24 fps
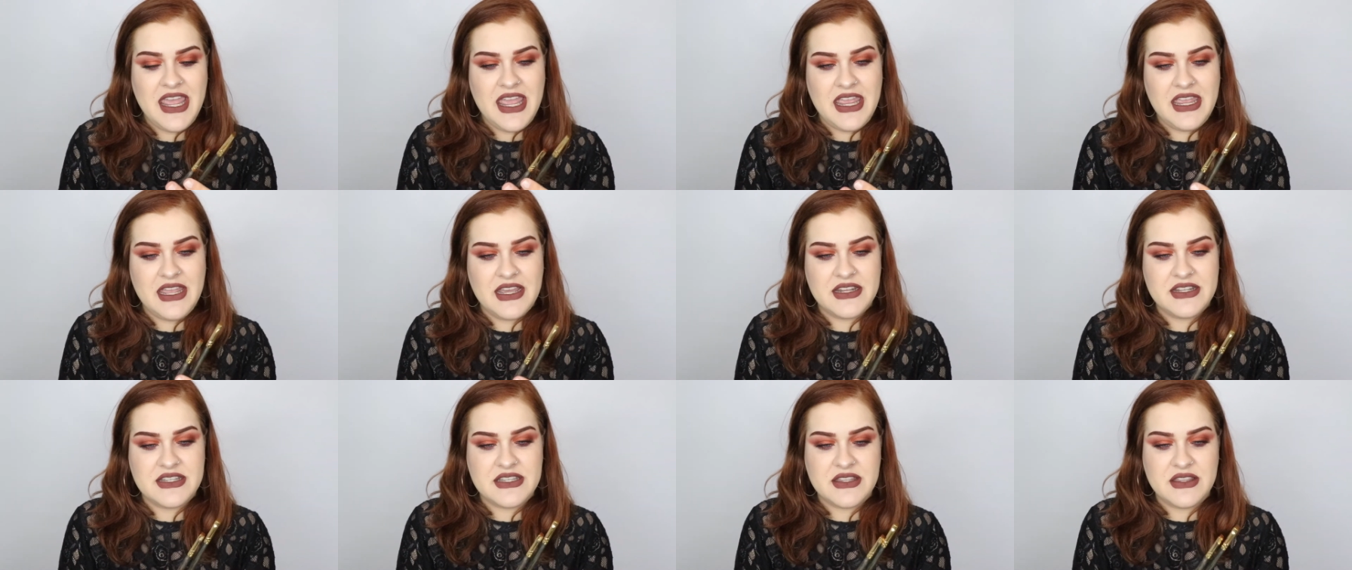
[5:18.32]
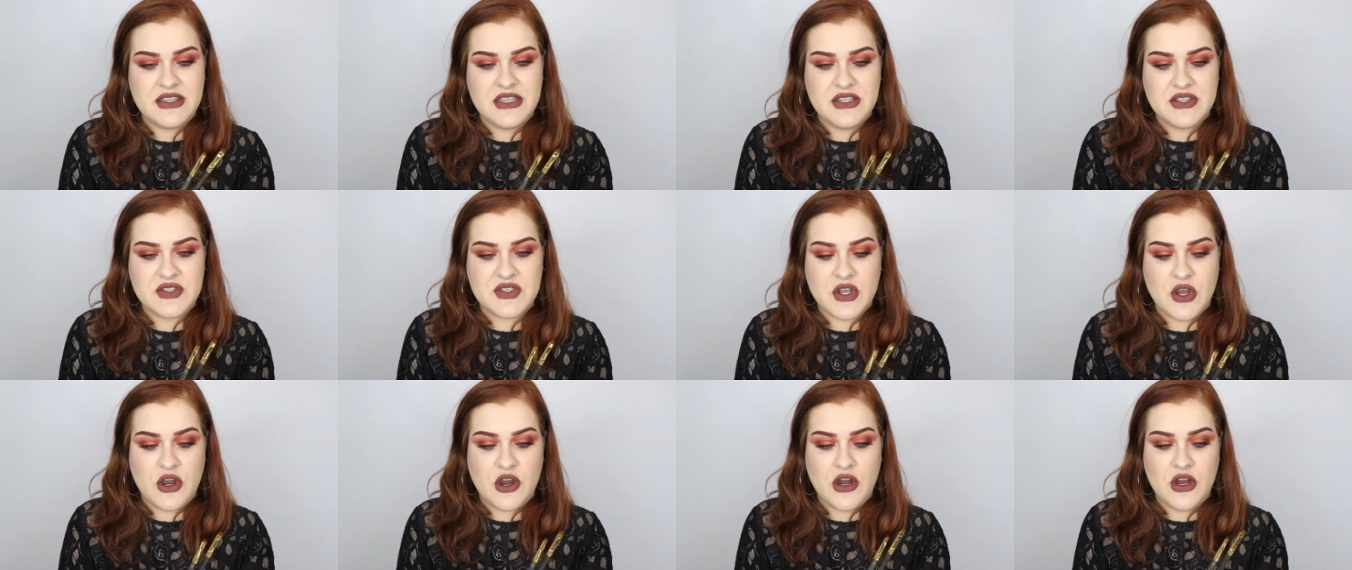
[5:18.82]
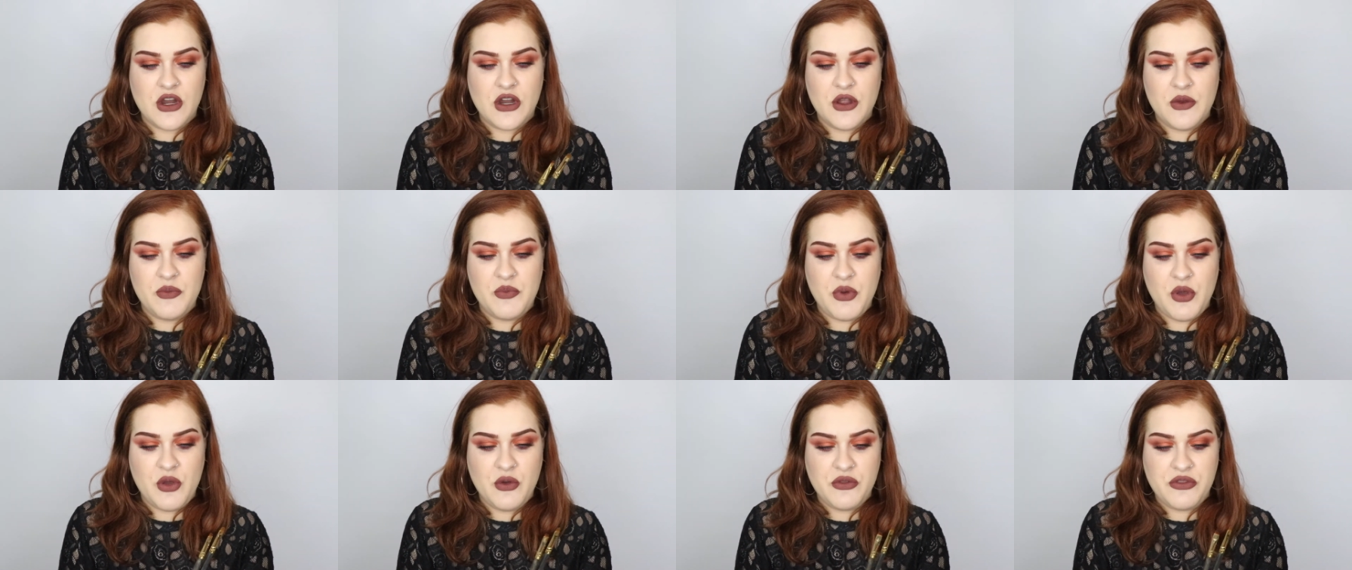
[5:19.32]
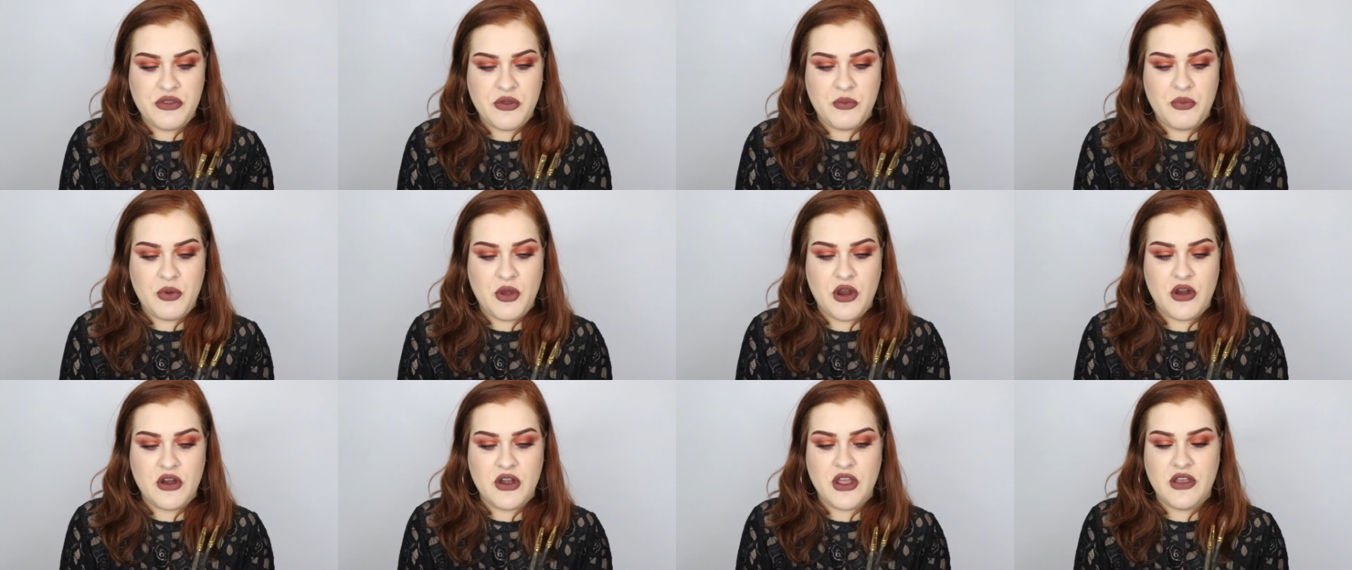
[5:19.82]
and these are both
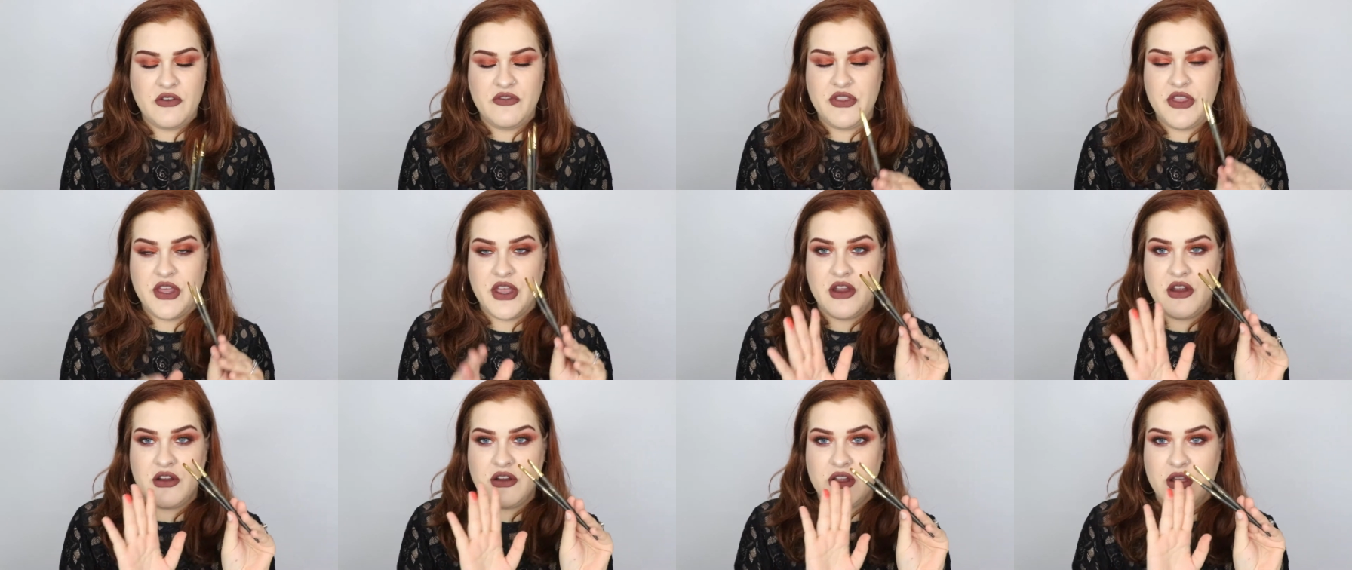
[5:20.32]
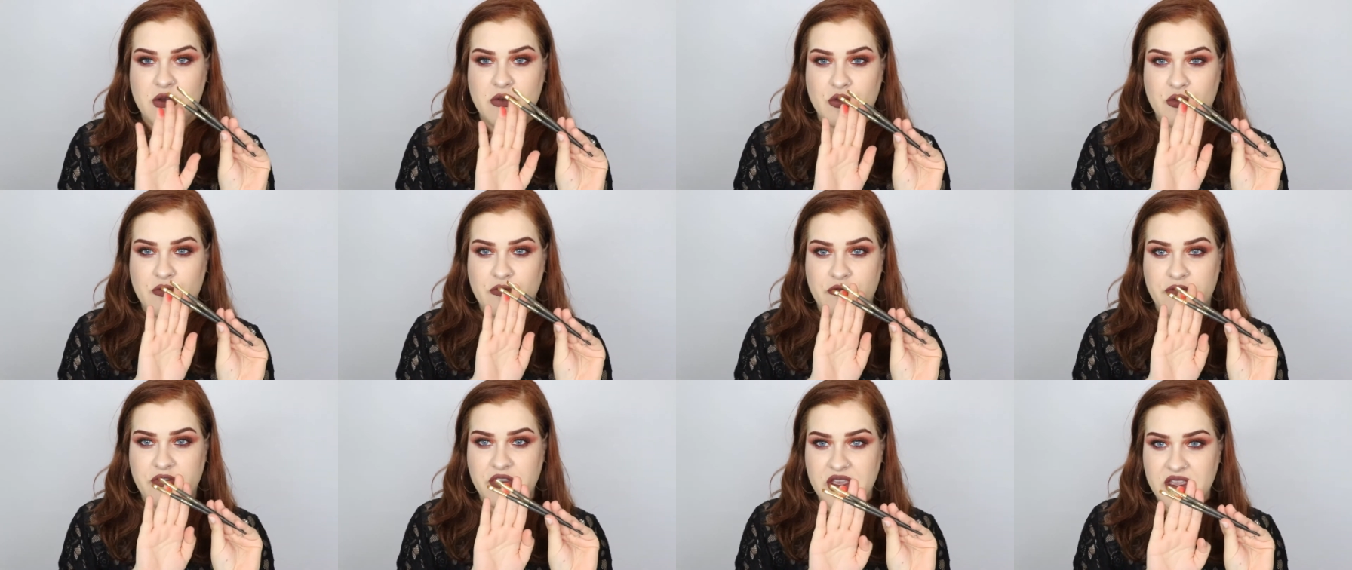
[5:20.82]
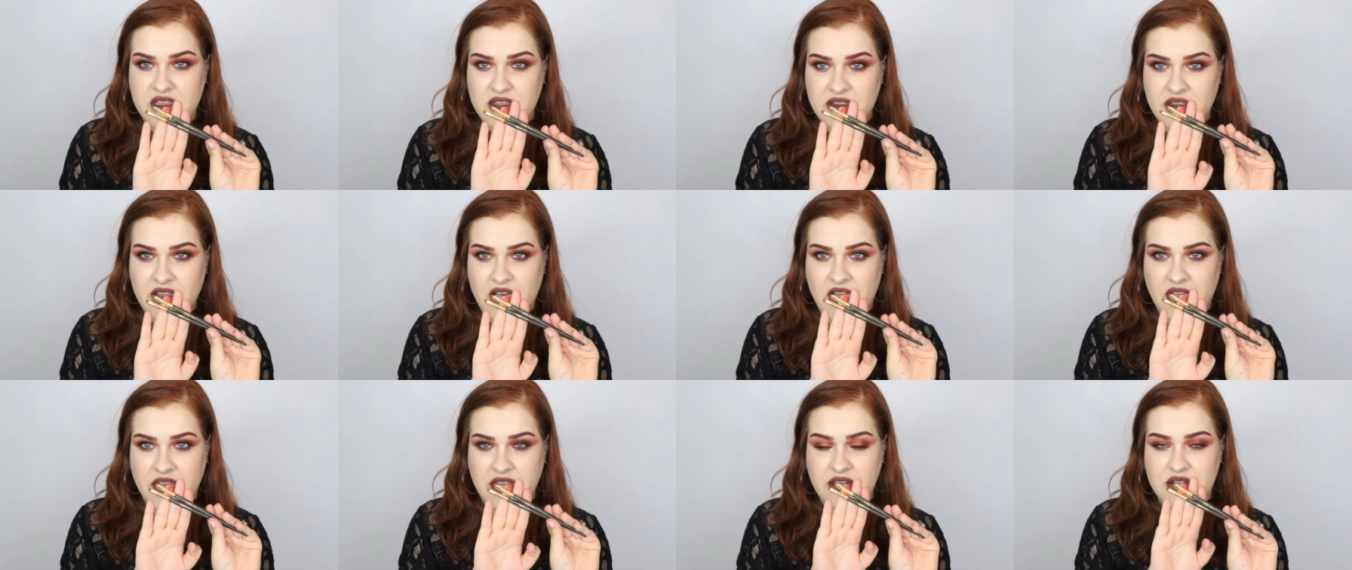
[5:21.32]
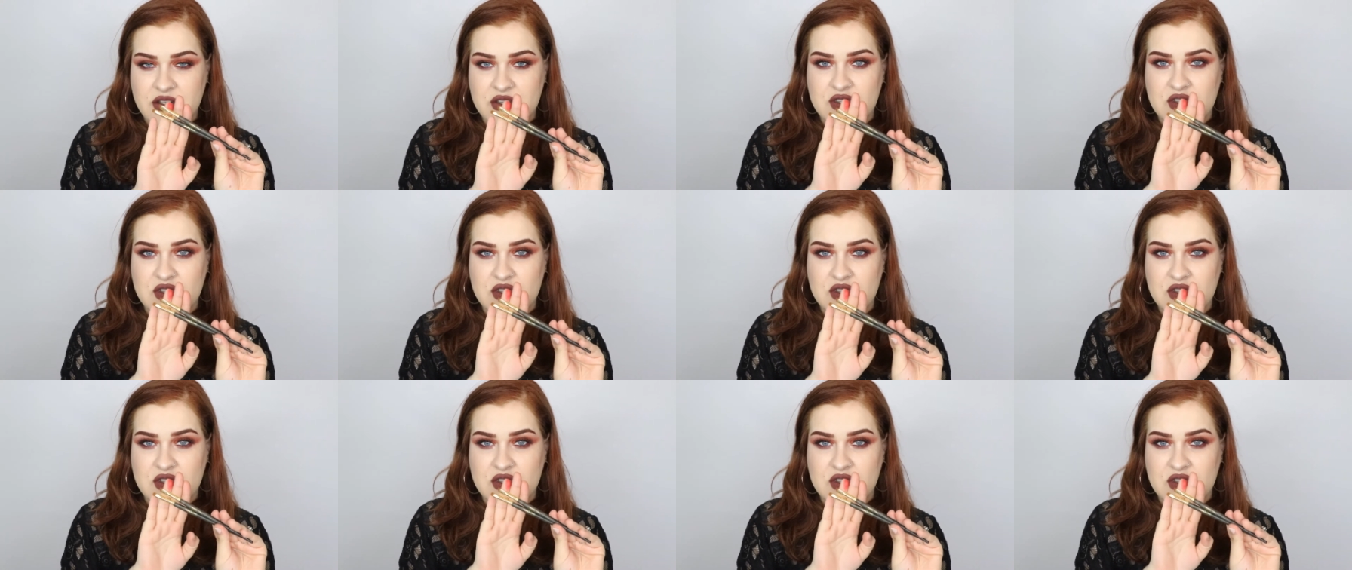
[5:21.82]
part of their vegan line.